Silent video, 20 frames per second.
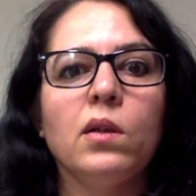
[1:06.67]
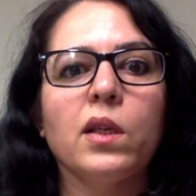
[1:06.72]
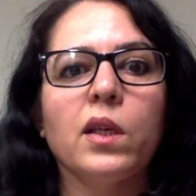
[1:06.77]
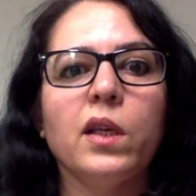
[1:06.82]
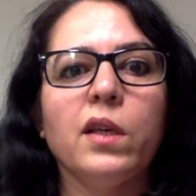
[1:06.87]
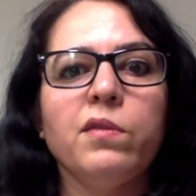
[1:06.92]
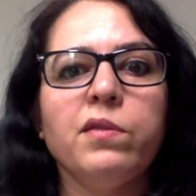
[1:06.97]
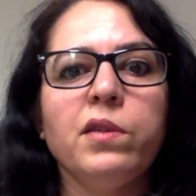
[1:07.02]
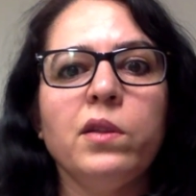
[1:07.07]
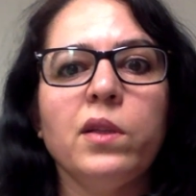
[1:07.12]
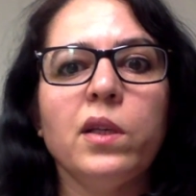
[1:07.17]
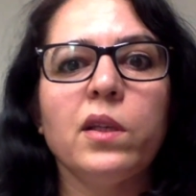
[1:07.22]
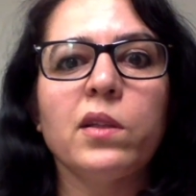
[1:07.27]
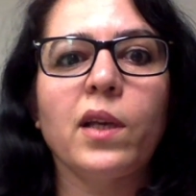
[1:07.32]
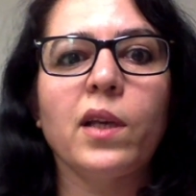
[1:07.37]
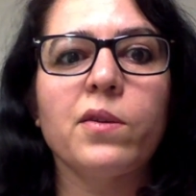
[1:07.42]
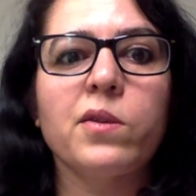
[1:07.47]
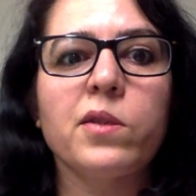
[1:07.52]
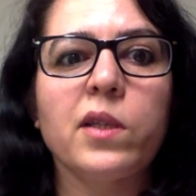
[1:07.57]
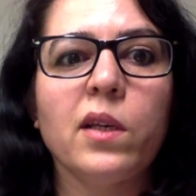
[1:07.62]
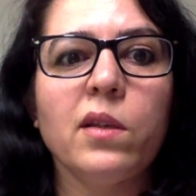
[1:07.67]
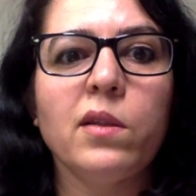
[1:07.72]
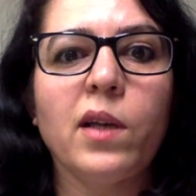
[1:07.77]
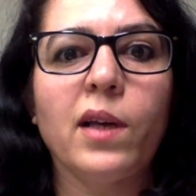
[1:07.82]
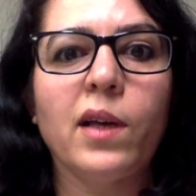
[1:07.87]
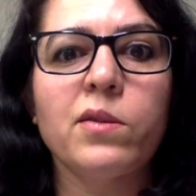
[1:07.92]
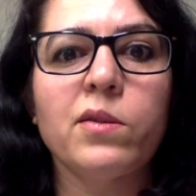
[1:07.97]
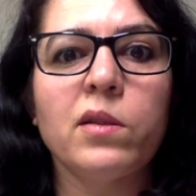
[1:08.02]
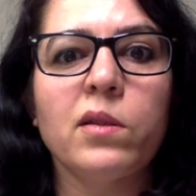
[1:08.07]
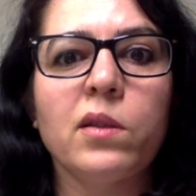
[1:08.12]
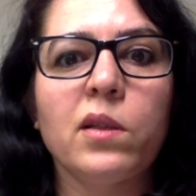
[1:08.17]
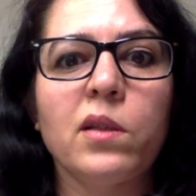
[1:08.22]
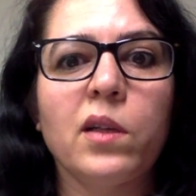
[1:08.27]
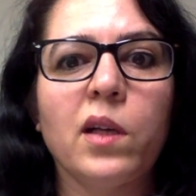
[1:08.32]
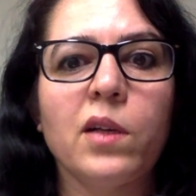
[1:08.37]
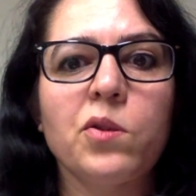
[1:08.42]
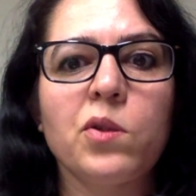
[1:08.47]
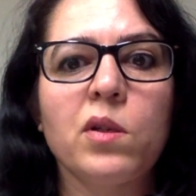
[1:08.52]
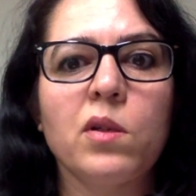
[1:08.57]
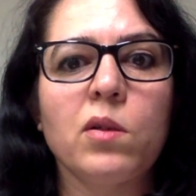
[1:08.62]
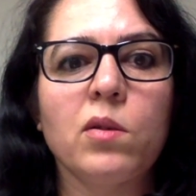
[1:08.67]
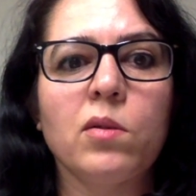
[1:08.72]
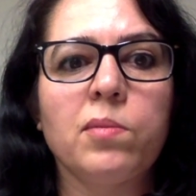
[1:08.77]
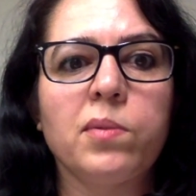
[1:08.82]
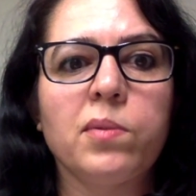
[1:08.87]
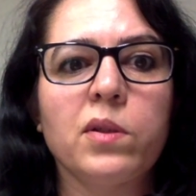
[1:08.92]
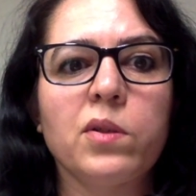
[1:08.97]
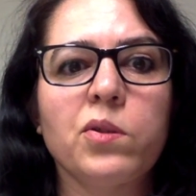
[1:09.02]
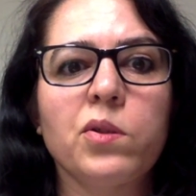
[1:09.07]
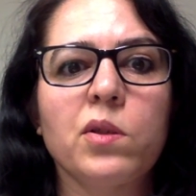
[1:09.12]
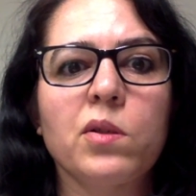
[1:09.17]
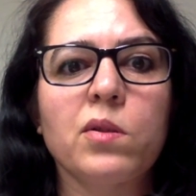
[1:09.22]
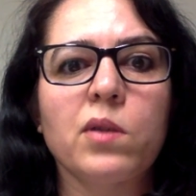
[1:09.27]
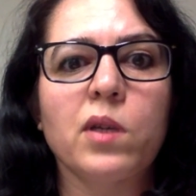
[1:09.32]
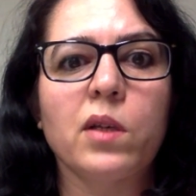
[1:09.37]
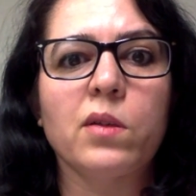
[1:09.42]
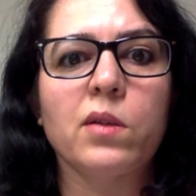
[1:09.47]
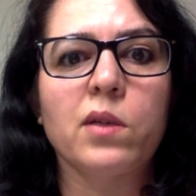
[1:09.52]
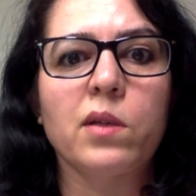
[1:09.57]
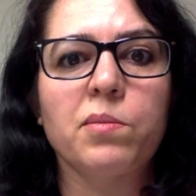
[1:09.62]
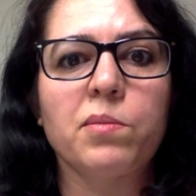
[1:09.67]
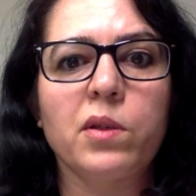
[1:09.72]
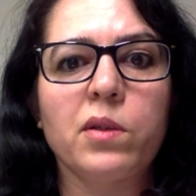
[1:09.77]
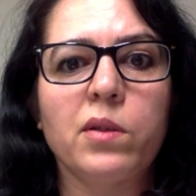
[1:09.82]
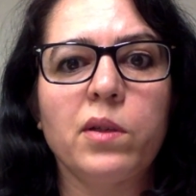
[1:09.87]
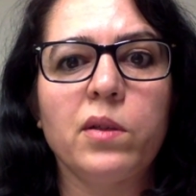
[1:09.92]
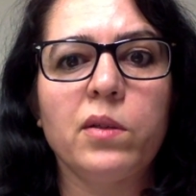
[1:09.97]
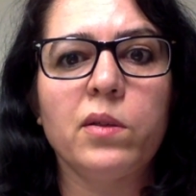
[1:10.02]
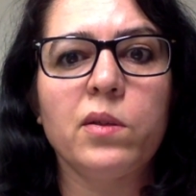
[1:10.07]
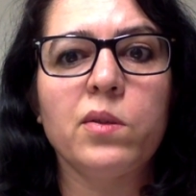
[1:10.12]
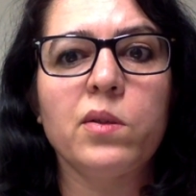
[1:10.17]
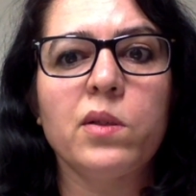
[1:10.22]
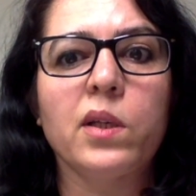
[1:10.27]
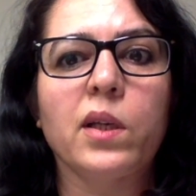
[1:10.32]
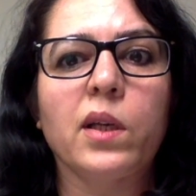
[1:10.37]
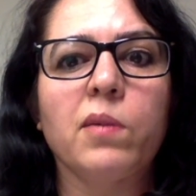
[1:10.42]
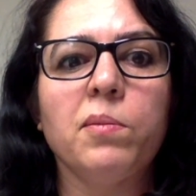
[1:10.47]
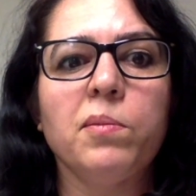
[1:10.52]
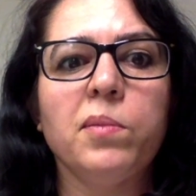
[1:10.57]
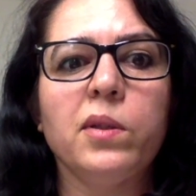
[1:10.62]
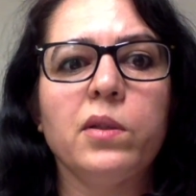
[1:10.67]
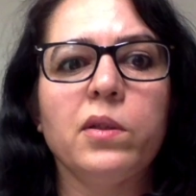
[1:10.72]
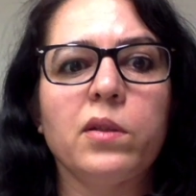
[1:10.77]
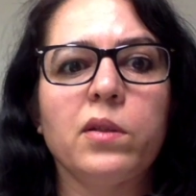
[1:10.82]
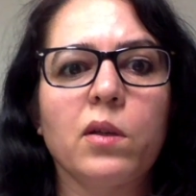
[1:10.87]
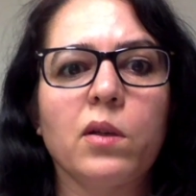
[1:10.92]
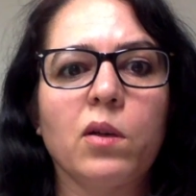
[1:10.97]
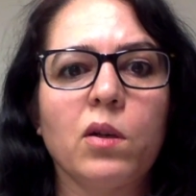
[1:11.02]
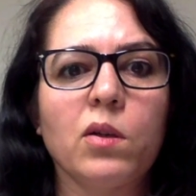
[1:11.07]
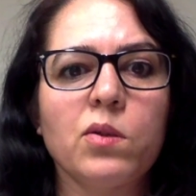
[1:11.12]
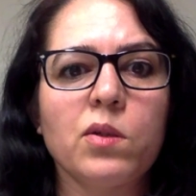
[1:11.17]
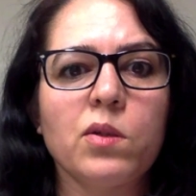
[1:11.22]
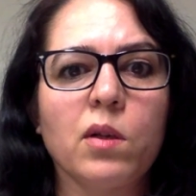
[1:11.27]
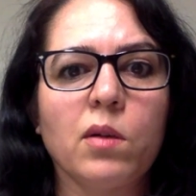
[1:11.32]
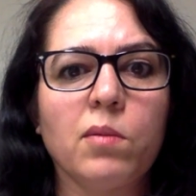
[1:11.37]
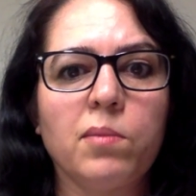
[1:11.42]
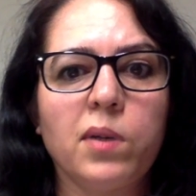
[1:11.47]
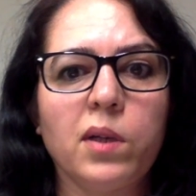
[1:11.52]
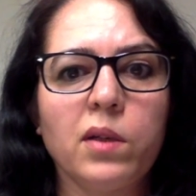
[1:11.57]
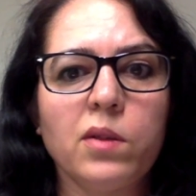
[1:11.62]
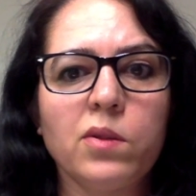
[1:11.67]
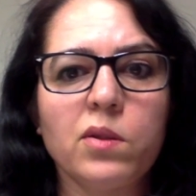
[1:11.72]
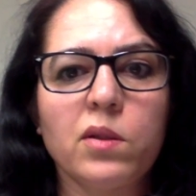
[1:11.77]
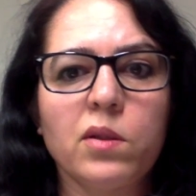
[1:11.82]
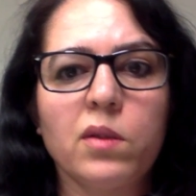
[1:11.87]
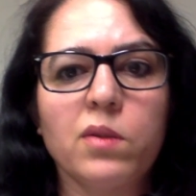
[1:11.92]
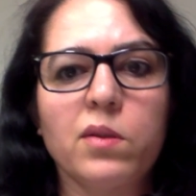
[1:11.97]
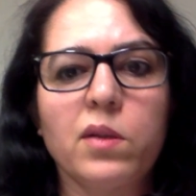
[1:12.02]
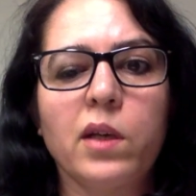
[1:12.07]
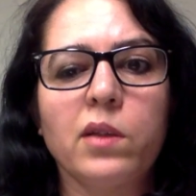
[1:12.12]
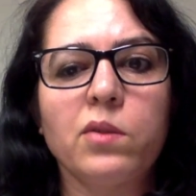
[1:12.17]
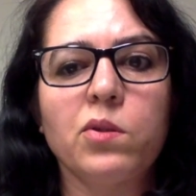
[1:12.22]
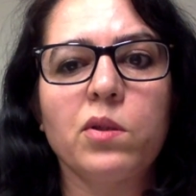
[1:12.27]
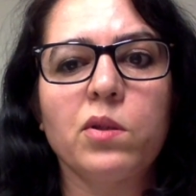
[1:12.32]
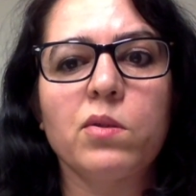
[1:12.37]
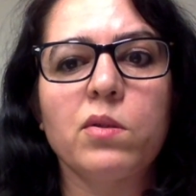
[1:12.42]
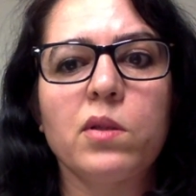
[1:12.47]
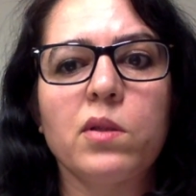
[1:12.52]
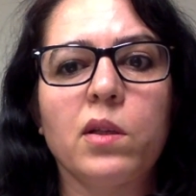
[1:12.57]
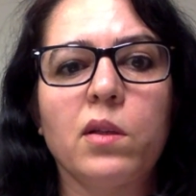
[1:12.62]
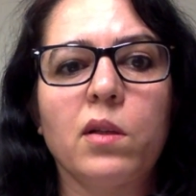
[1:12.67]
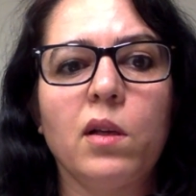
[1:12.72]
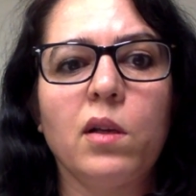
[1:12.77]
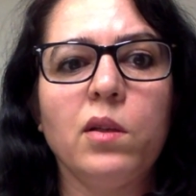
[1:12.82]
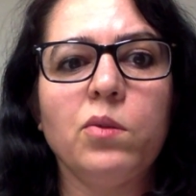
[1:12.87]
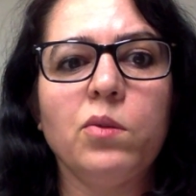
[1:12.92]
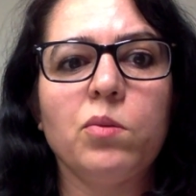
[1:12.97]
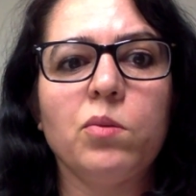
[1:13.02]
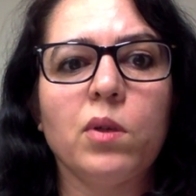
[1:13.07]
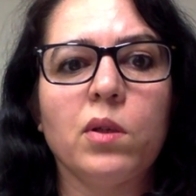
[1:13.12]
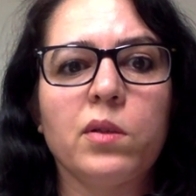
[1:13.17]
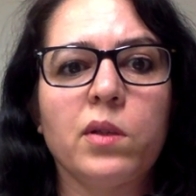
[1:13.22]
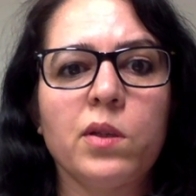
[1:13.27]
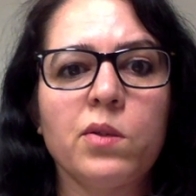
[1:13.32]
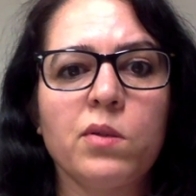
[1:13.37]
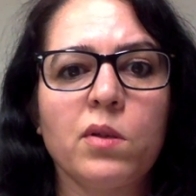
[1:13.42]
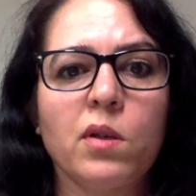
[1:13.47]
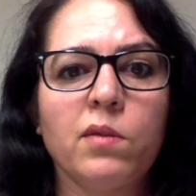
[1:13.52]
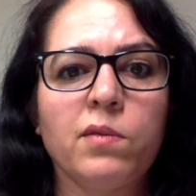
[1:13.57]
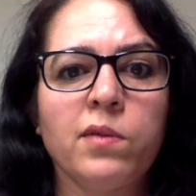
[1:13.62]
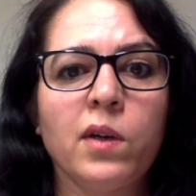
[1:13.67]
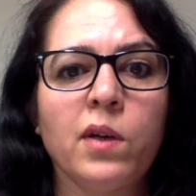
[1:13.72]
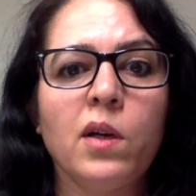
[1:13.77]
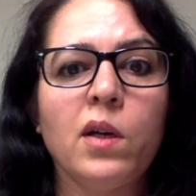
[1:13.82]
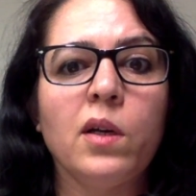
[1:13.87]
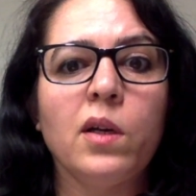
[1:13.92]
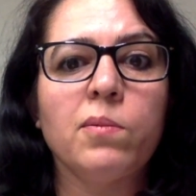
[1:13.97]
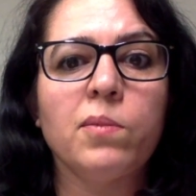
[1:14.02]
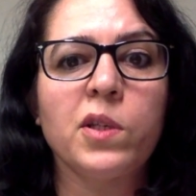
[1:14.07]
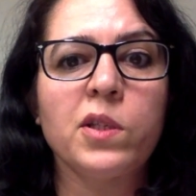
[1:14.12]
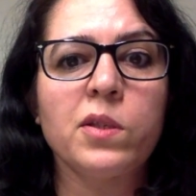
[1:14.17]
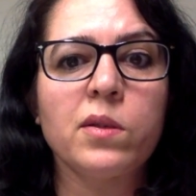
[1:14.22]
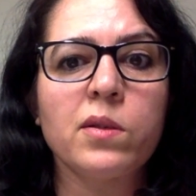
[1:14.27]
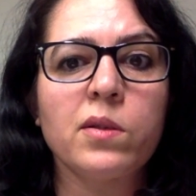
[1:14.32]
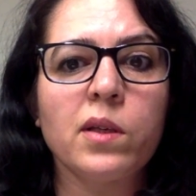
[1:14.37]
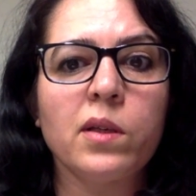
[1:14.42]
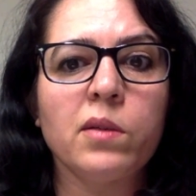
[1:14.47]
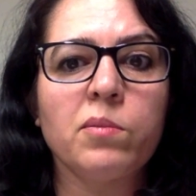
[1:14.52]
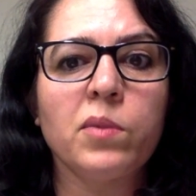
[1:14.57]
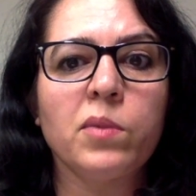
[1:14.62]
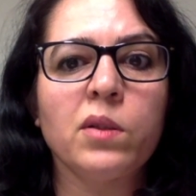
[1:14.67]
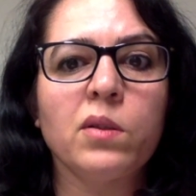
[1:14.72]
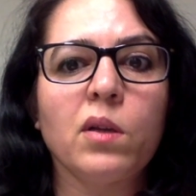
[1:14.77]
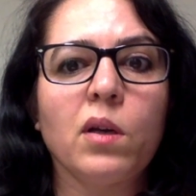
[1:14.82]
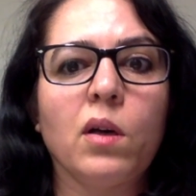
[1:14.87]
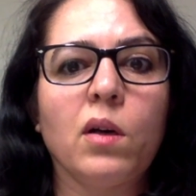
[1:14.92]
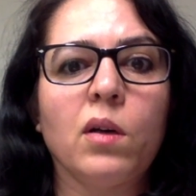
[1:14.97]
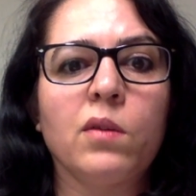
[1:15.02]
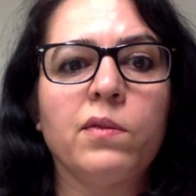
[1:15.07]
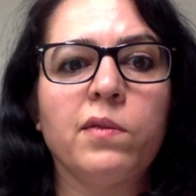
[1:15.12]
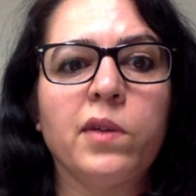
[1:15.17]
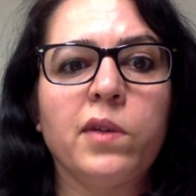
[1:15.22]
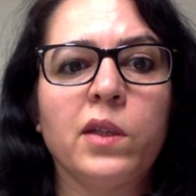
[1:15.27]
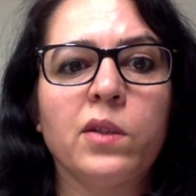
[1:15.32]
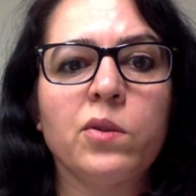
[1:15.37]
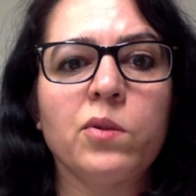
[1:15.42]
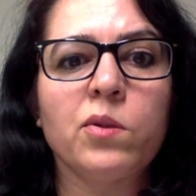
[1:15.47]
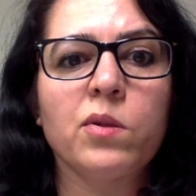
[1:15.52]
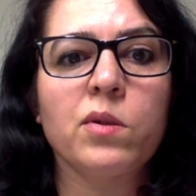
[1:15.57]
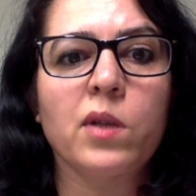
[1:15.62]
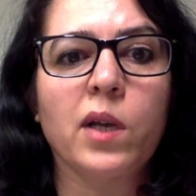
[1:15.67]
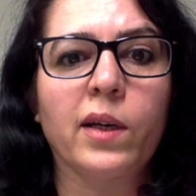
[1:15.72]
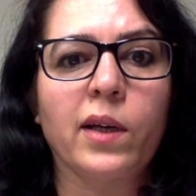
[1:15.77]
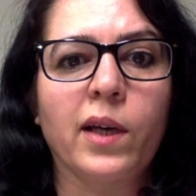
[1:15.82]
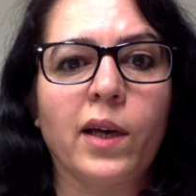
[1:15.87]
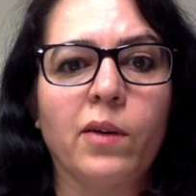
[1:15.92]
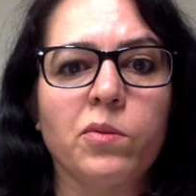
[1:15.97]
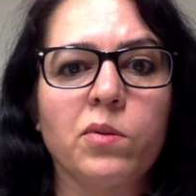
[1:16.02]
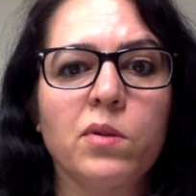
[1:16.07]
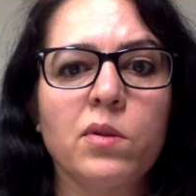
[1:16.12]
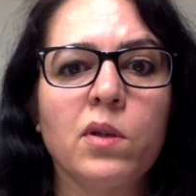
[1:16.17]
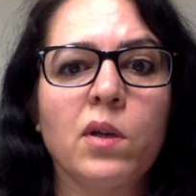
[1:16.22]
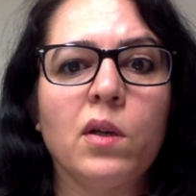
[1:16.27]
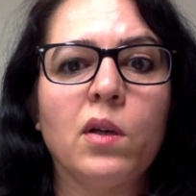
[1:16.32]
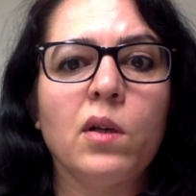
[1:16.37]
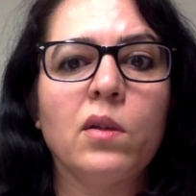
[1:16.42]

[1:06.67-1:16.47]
Given that Cascade has international operations and subsidiaries, the company records complex transactions that lead to a risk of misstatement on various accounts.